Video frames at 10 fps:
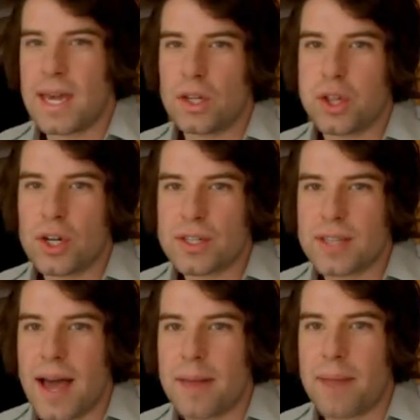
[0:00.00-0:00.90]
He looked
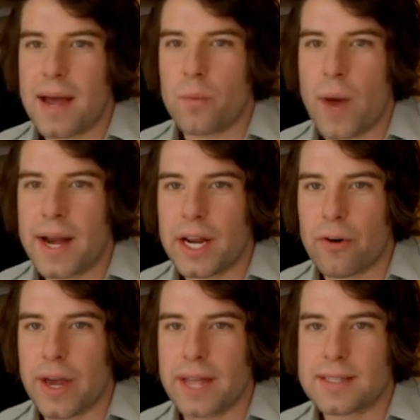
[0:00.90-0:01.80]
at my wedding
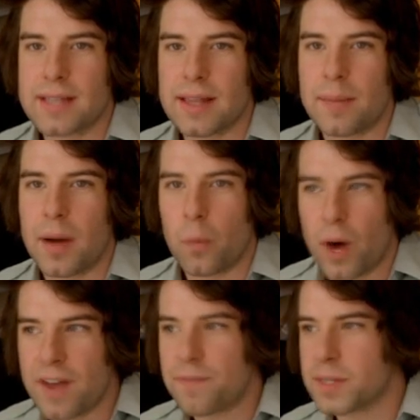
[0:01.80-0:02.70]
ring and said that my
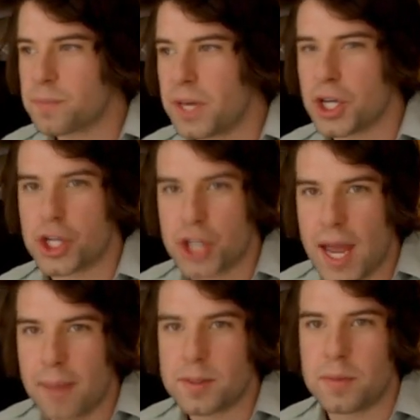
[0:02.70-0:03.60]
wife must be
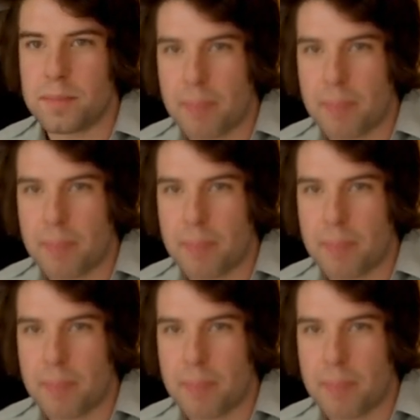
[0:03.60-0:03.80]
ashamed to be